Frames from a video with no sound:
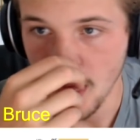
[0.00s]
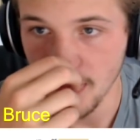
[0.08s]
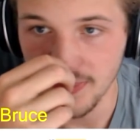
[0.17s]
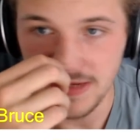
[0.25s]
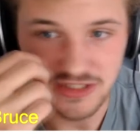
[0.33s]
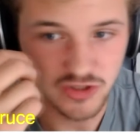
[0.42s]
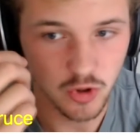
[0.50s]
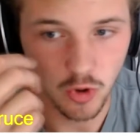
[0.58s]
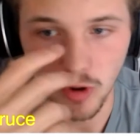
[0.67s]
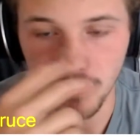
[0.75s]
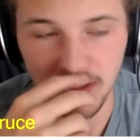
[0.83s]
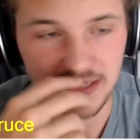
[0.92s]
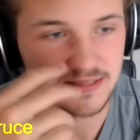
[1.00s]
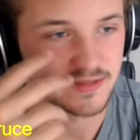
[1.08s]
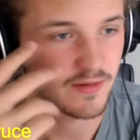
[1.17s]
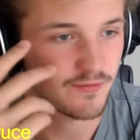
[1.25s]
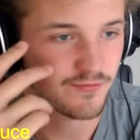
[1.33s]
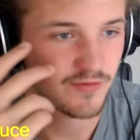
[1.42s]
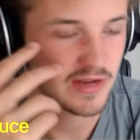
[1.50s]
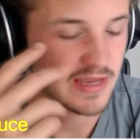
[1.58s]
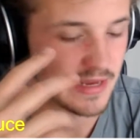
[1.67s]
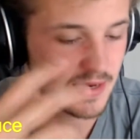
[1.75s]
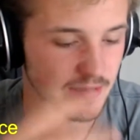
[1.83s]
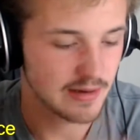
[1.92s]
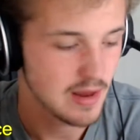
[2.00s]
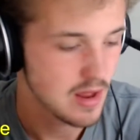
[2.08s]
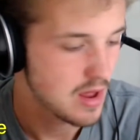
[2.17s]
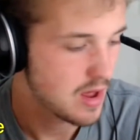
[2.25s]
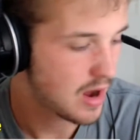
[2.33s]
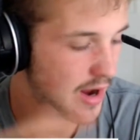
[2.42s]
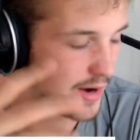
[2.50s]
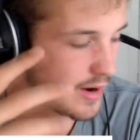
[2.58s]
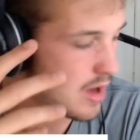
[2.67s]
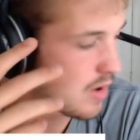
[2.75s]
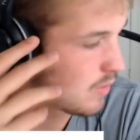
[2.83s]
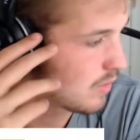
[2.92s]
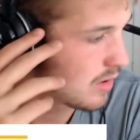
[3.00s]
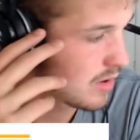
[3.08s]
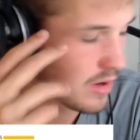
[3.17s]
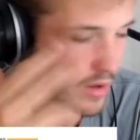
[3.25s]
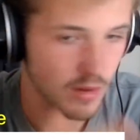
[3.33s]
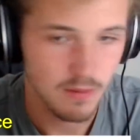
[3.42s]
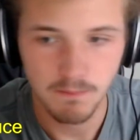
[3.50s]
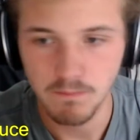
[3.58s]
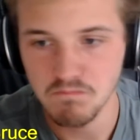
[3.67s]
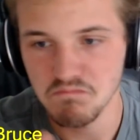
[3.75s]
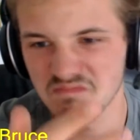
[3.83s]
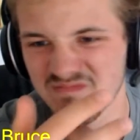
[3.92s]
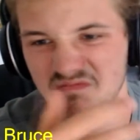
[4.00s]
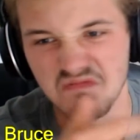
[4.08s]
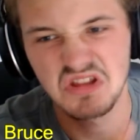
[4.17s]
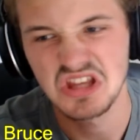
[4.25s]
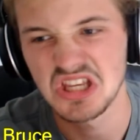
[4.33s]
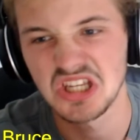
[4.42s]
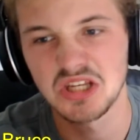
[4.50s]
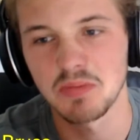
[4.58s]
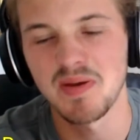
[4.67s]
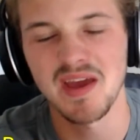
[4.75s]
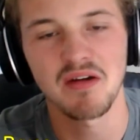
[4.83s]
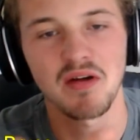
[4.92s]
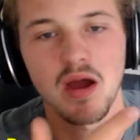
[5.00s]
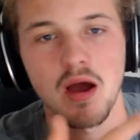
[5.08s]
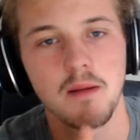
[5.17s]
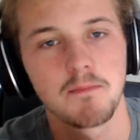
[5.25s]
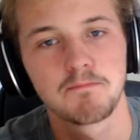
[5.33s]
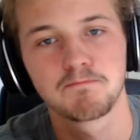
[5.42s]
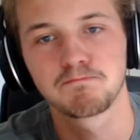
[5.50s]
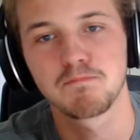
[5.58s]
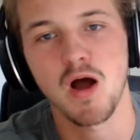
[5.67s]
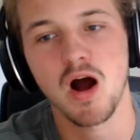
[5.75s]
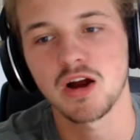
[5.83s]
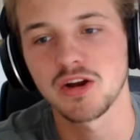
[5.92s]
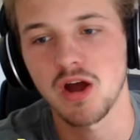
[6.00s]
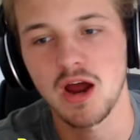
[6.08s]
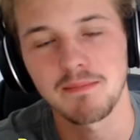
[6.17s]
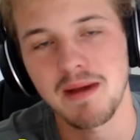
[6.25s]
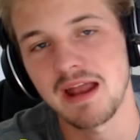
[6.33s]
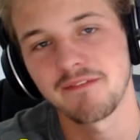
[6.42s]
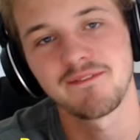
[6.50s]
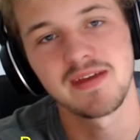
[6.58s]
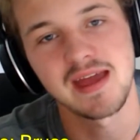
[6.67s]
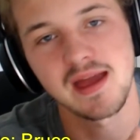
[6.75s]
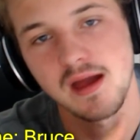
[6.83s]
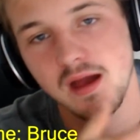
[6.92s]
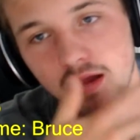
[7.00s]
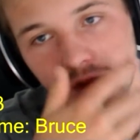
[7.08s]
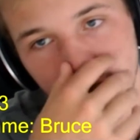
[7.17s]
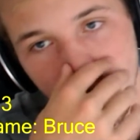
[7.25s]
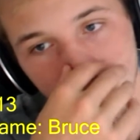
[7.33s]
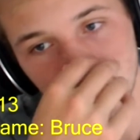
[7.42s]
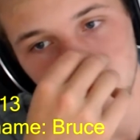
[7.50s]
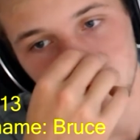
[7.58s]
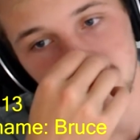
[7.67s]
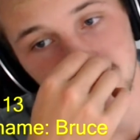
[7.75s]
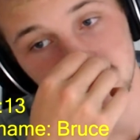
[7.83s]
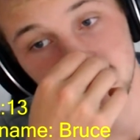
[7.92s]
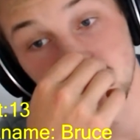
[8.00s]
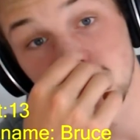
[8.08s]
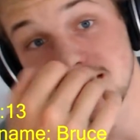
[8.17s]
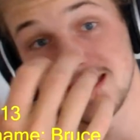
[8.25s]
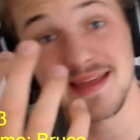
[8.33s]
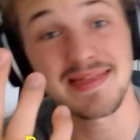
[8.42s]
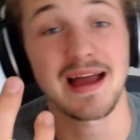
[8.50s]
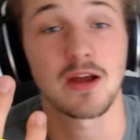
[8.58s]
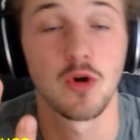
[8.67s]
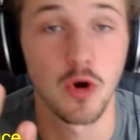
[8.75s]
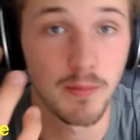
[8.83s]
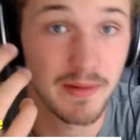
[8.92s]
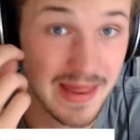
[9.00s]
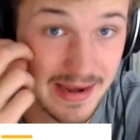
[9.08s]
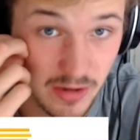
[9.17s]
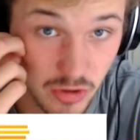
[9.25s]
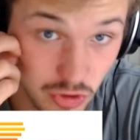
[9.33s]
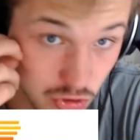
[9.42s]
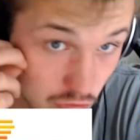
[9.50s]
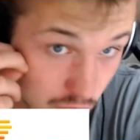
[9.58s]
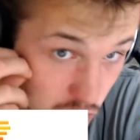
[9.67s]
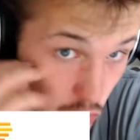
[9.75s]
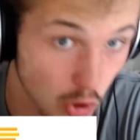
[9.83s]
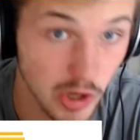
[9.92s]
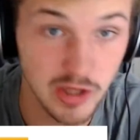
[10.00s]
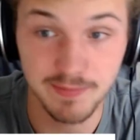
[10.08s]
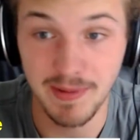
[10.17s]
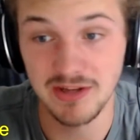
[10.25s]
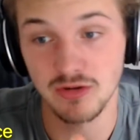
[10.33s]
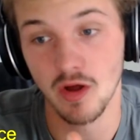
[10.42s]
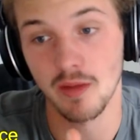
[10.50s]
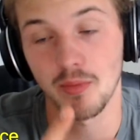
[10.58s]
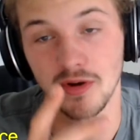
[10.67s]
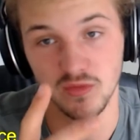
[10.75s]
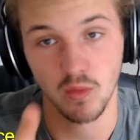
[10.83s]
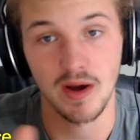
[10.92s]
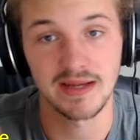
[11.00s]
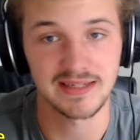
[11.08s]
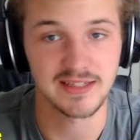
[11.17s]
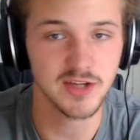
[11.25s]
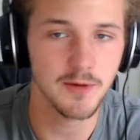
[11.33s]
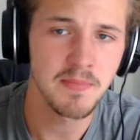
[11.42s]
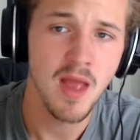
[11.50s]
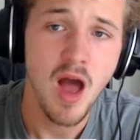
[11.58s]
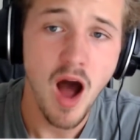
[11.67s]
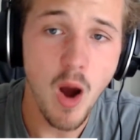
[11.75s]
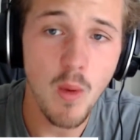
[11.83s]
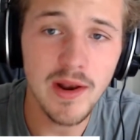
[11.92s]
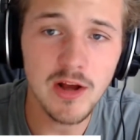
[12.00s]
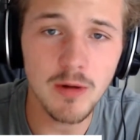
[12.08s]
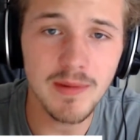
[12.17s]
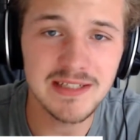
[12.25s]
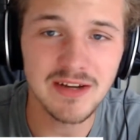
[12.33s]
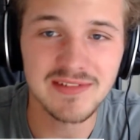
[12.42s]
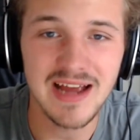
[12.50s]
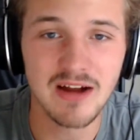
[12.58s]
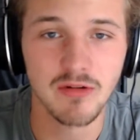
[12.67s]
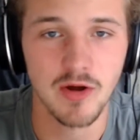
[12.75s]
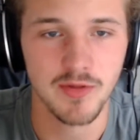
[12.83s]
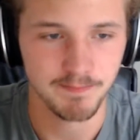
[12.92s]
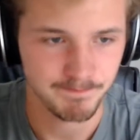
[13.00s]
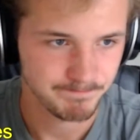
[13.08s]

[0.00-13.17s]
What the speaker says: this core plus freaking, I don't know, superior Arcanine Manaphy. You know, you can get that core, but then you've got to spend your other points wisely. So, I went and got myself Tangrowth.